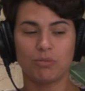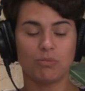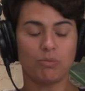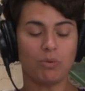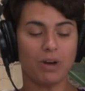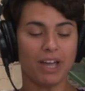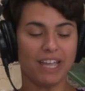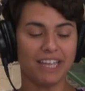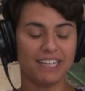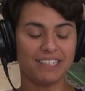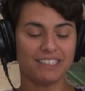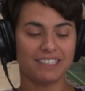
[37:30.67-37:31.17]

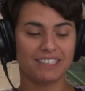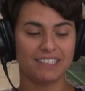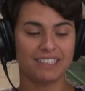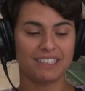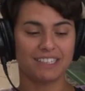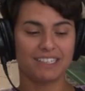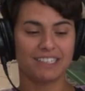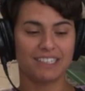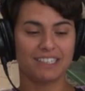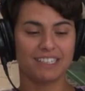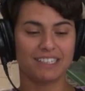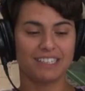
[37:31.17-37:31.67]
what?
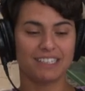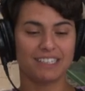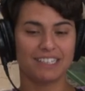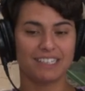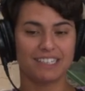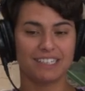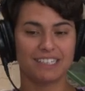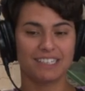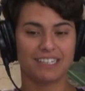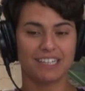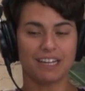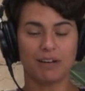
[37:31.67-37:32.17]
Yeah,
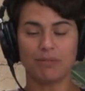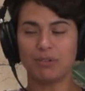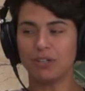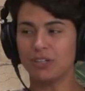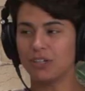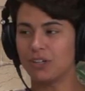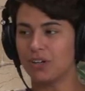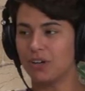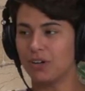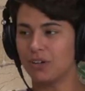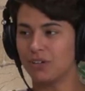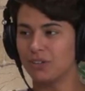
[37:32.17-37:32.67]
they on go.
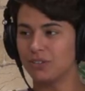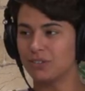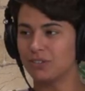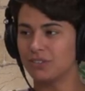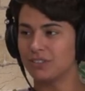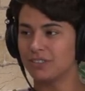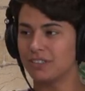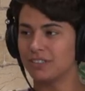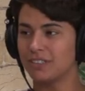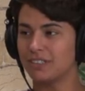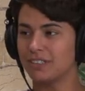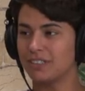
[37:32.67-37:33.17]
my
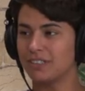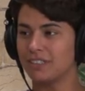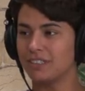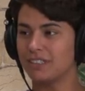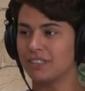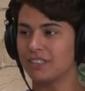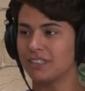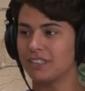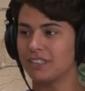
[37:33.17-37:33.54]
hair and they